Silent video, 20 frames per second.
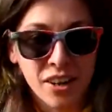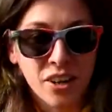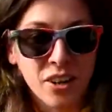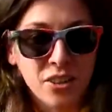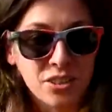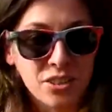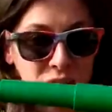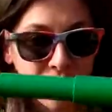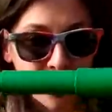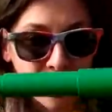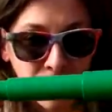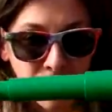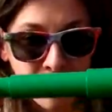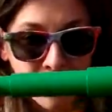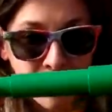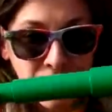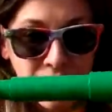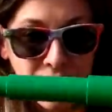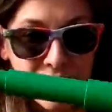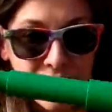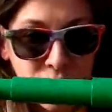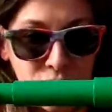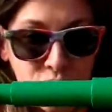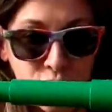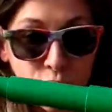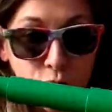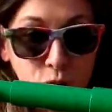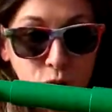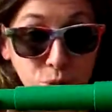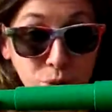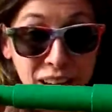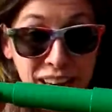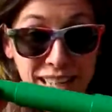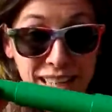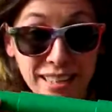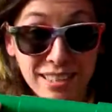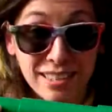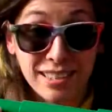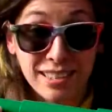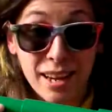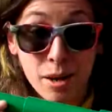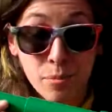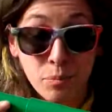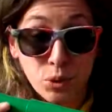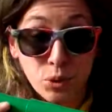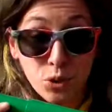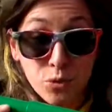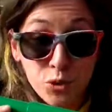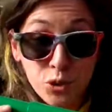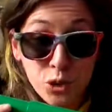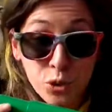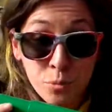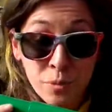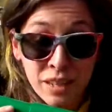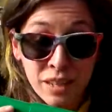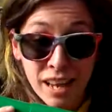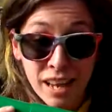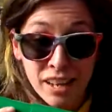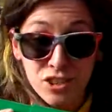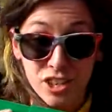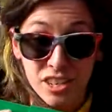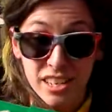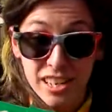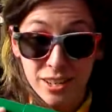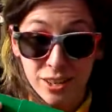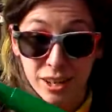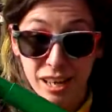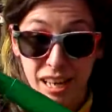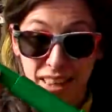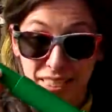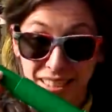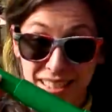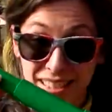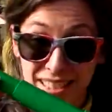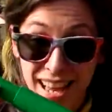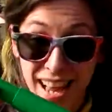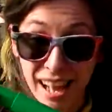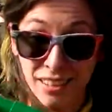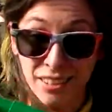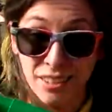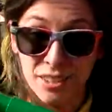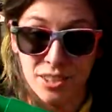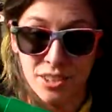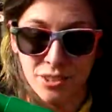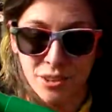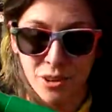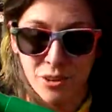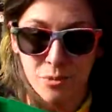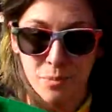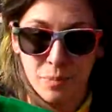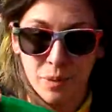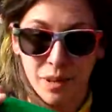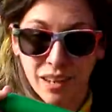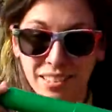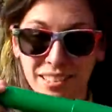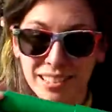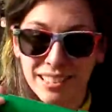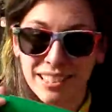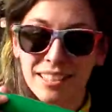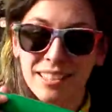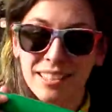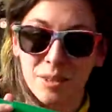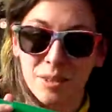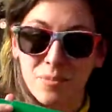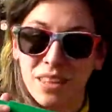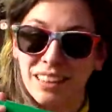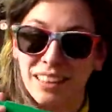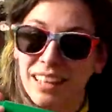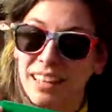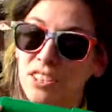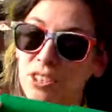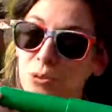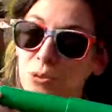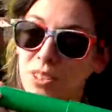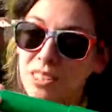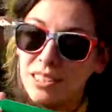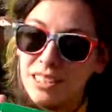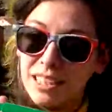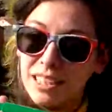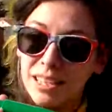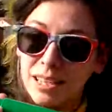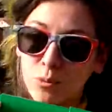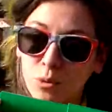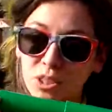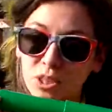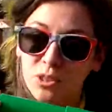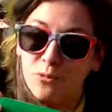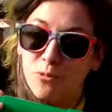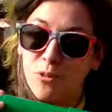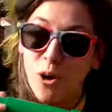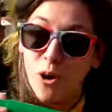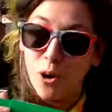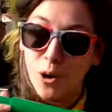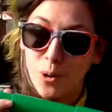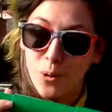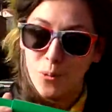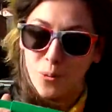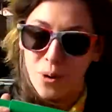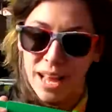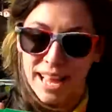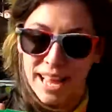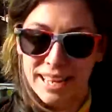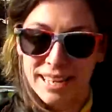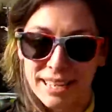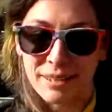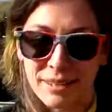So here's a great example of human engineering, the telescope, a system that lets you see what's far away.